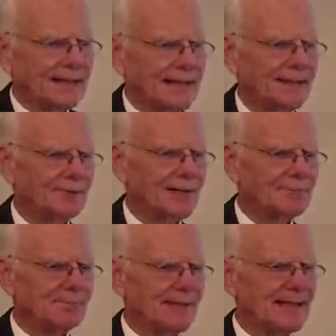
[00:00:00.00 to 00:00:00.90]
In
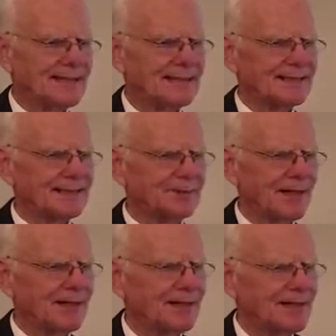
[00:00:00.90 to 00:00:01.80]
one place
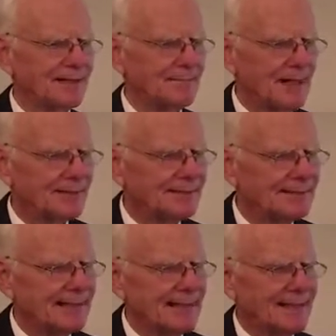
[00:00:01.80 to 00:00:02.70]
situated near a
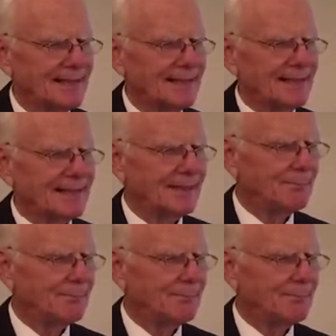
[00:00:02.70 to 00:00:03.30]
mountain, the